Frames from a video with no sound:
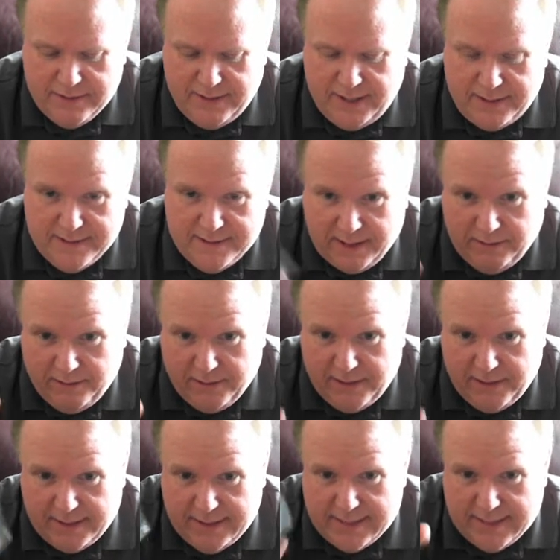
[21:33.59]
So I was like
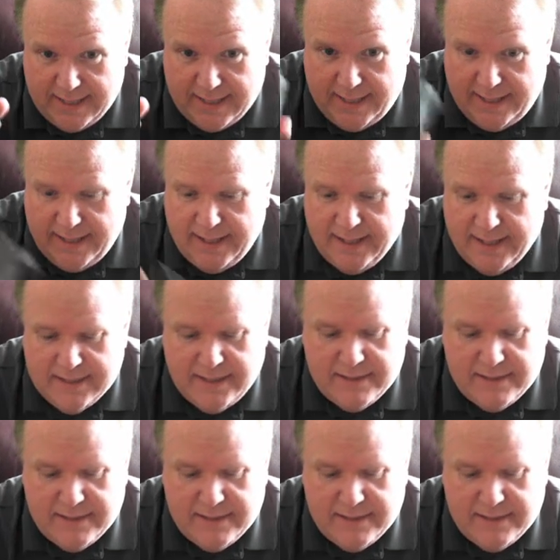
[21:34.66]
looking at the sides,